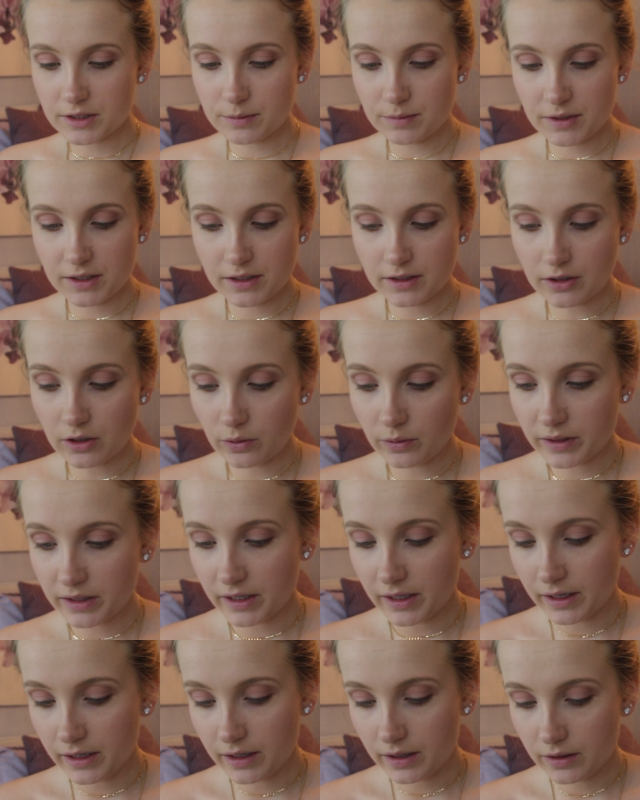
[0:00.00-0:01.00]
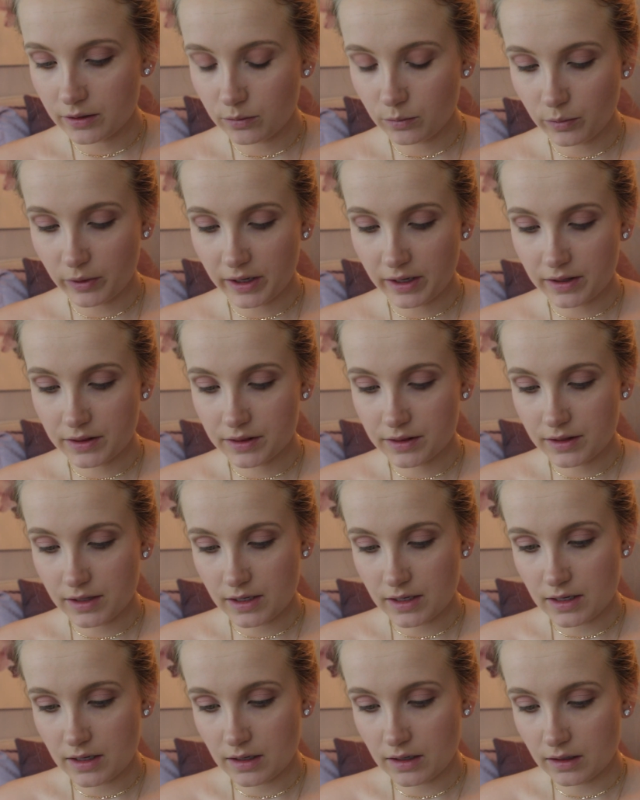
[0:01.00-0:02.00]
to be going in with
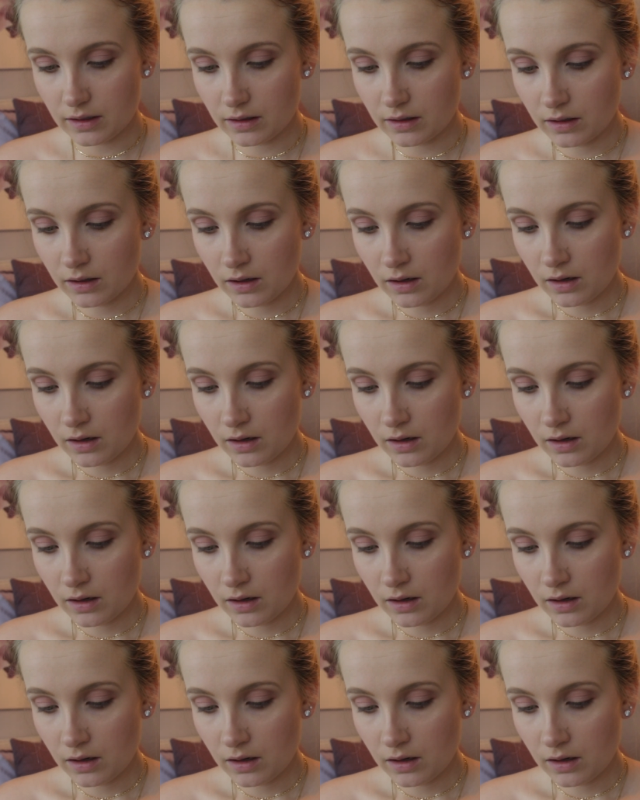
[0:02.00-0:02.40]
the